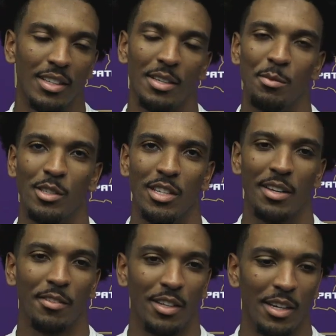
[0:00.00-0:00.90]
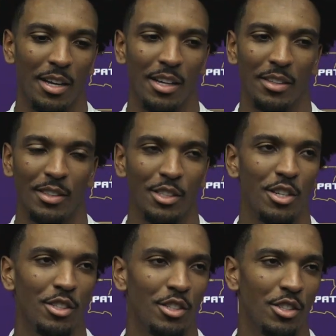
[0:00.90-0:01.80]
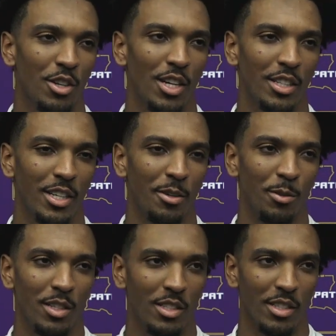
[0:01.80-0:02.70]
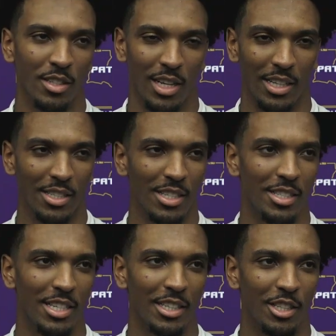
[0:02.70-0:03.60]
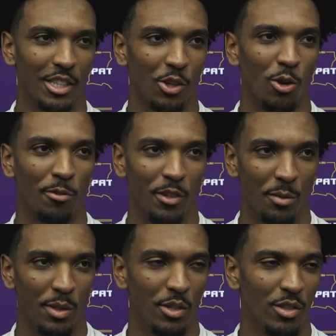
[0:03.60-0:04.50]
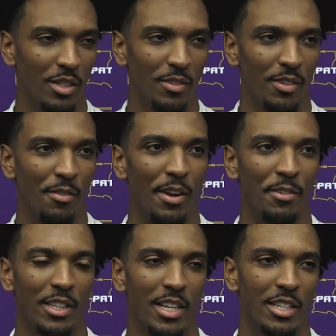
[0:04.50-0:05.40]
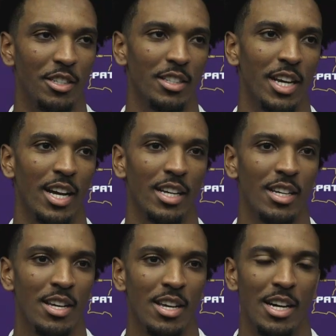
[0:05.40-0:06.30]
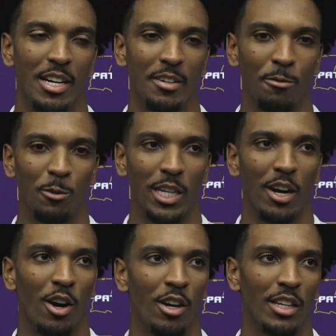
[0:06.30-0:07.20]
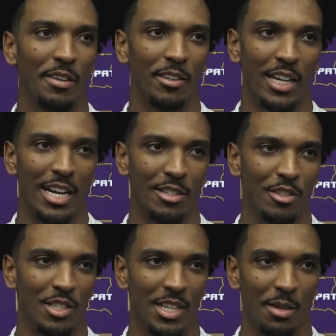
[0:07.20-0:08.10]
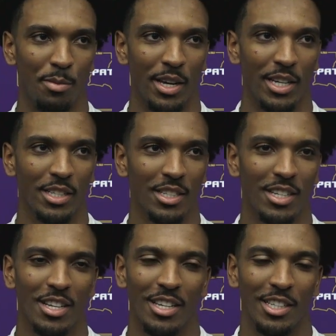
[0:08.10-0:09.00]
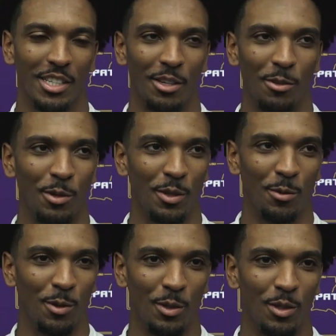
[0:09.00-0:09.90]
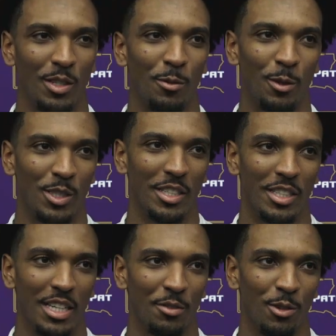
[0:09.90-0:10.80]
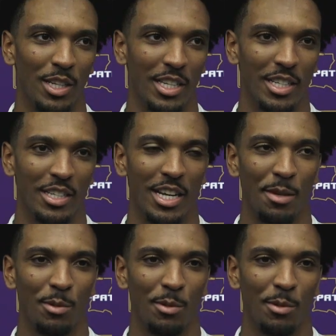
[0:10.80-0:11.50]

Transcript: And most definitely, you know, you just go out there and really just, like I said, stick to your core fundamentals of everything that you're taught. If we got all 11 guys on the same page, you know, we're successful at the end of the day.